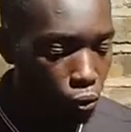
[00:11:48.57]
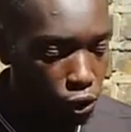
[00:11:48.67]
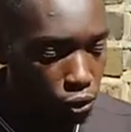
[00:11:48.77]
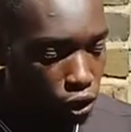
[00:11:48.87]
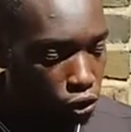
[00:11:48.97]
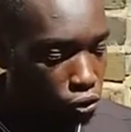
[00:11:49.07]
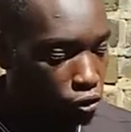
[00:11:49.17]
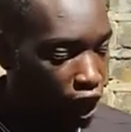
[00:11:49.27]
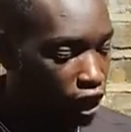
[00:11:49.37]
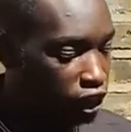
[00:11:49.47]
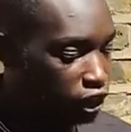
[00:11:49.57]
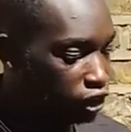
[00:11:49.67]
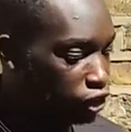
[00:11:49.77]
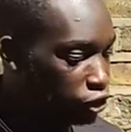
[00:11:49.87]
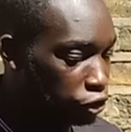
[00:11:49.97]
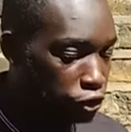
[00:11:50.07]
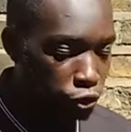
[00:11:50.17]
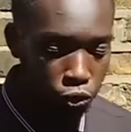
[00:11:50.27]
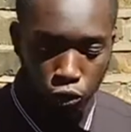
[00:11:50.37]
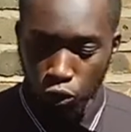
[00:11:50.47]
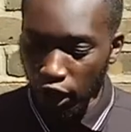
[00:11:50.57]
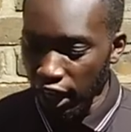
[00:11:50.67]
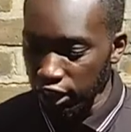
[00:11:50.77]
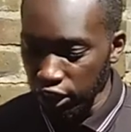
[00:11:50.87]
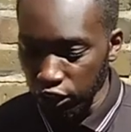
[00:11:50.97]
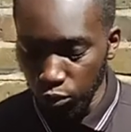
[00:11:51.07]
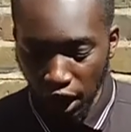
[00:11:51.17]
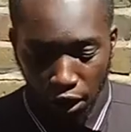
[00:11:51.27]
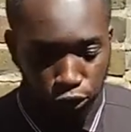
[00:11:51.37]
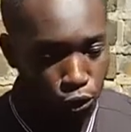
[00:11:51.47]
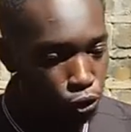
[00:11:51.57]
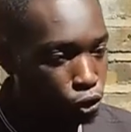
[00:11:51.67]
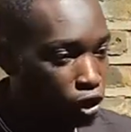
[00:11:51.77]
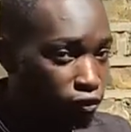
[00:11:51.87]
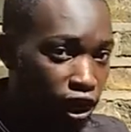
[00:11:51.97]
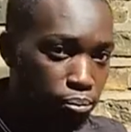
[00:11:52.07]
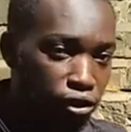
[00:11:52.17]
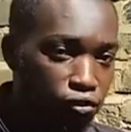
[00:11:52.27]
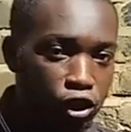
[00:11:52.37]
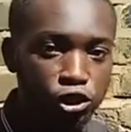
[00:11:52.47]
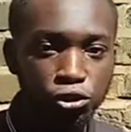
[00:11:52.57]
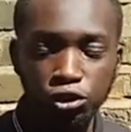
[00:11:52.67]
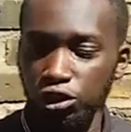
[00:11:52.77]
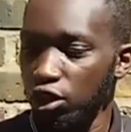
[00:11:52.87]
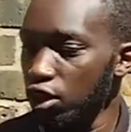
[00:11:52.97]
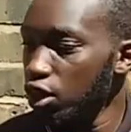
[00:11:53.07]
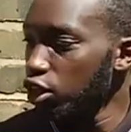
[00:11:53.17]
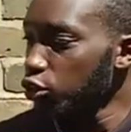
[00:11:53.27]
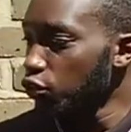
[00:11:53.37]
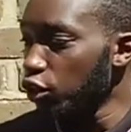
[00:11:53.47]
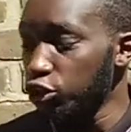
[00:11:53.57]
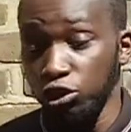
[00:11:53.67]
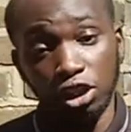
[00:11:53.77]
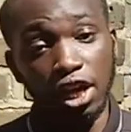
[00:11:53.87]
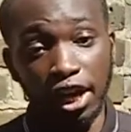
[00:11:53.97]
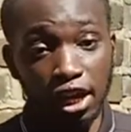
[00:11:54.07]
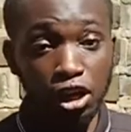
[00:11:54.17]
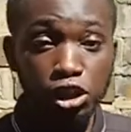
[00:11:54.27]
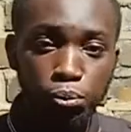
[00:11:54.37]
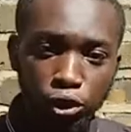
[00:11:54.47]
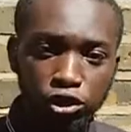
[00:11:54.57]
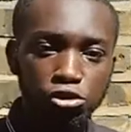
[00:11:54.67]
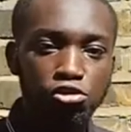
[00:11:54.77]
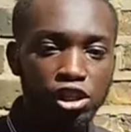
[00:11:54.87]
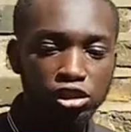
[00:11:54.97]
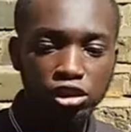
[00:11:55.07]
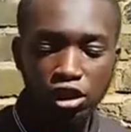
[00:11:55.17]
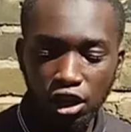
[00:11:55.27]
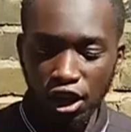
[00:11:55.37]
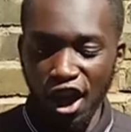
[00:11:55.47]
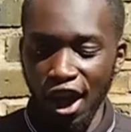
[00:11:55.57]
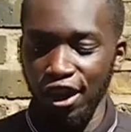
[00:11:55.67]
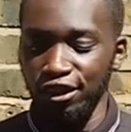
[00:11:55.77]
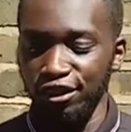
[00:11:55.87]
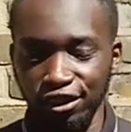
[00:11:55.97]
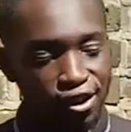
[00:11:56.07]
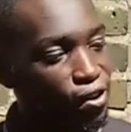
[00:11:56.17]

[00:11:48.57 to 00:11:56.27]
what you want to do, right, is you look at these. With Aristotle, you're developing virtues. So virtues, are, again, are these positive traits. And